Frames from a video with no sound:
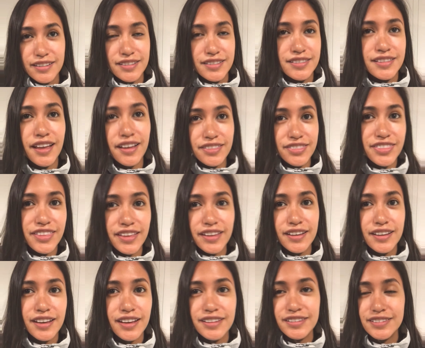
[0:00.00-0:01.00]

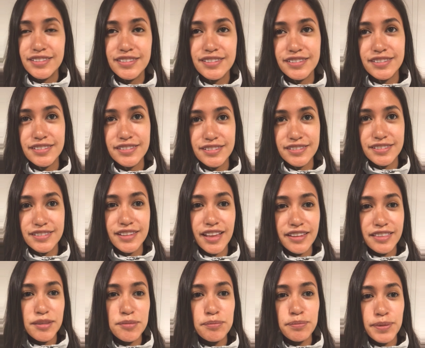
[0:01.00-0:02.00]
nothing
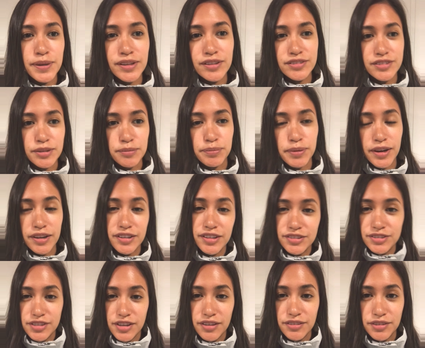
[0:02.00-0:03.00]
builds upon
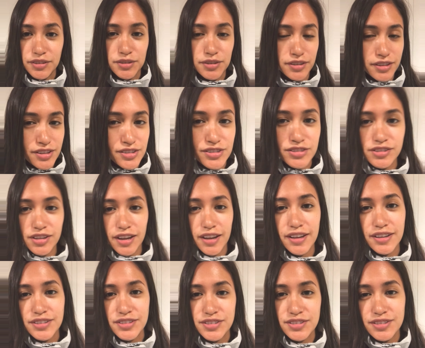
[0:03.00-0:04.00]
each other. You can
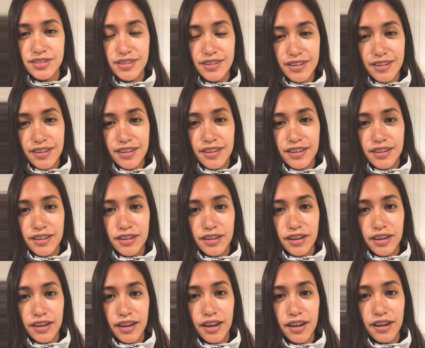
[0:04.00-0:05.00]
change
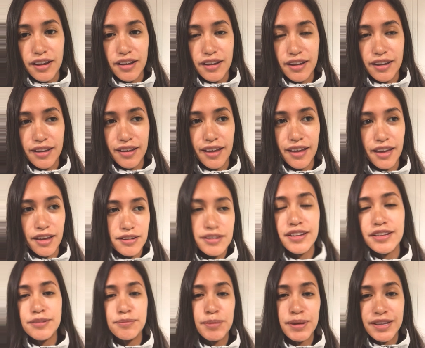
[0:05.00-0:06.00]

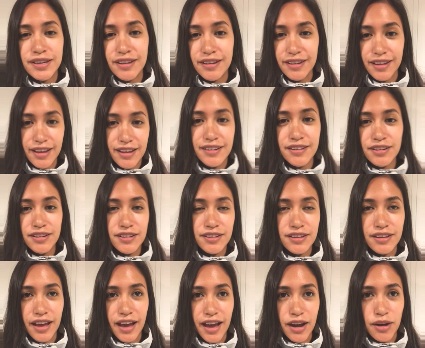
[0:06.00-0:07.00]
any minute,
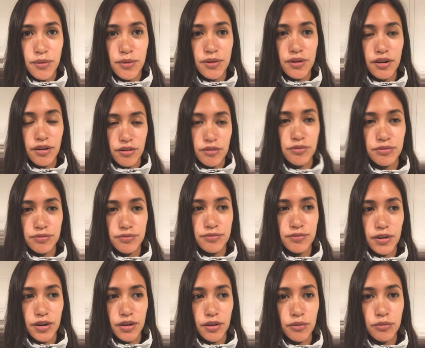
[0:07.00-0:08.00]
any hour of
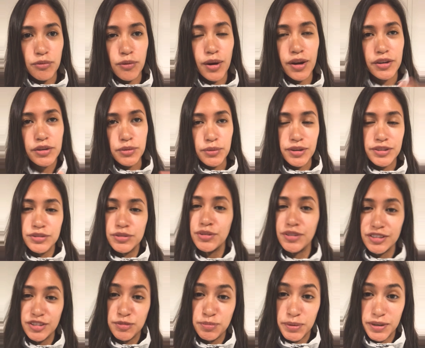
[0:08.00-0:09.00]
what you want to
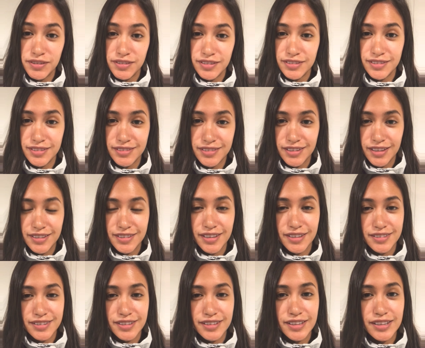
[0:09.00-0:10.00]
experience. It
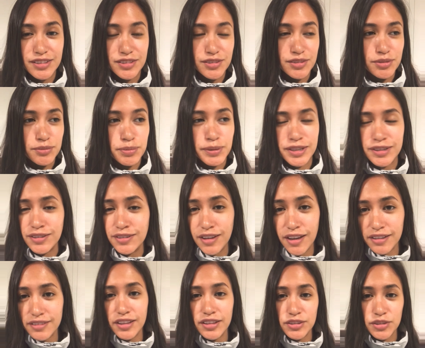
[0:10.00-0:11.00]
doesn't need to be
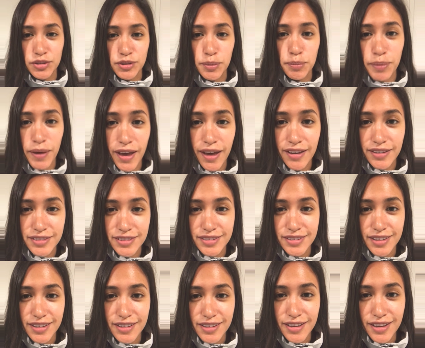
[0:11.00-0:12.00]
connected to the past.